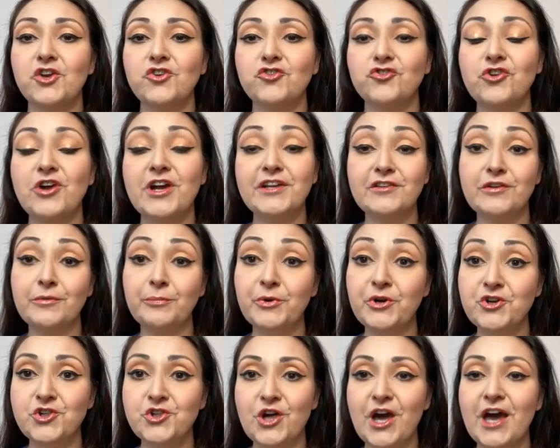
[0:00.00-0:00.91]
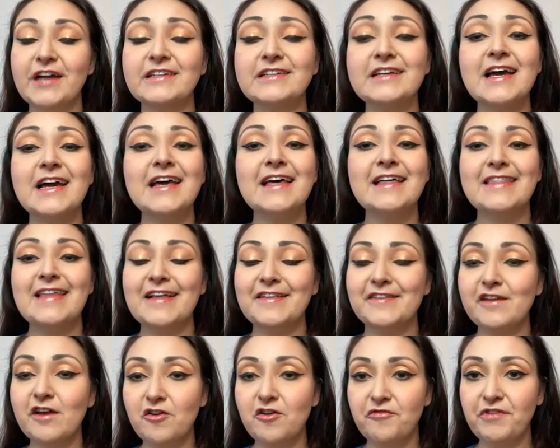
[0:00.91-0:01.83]
trying to project,
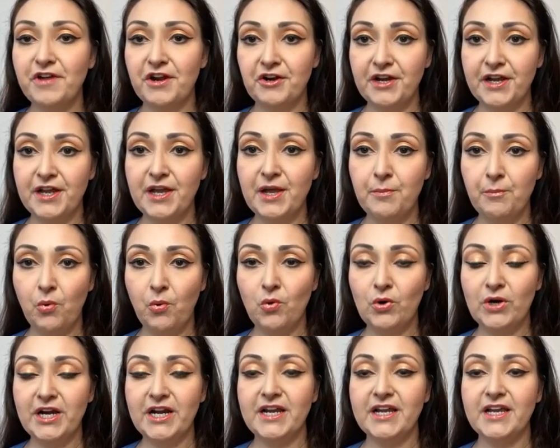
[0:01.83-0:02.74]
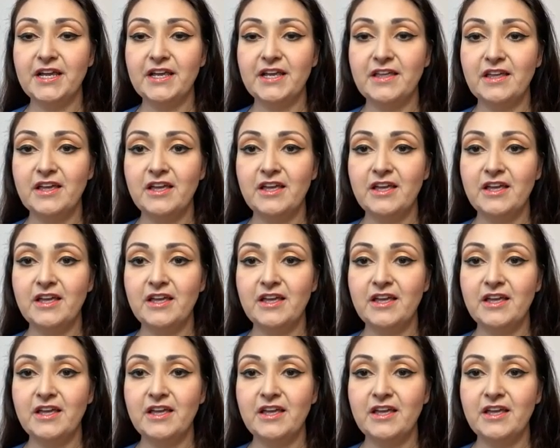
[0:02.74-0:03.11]
that's a very important,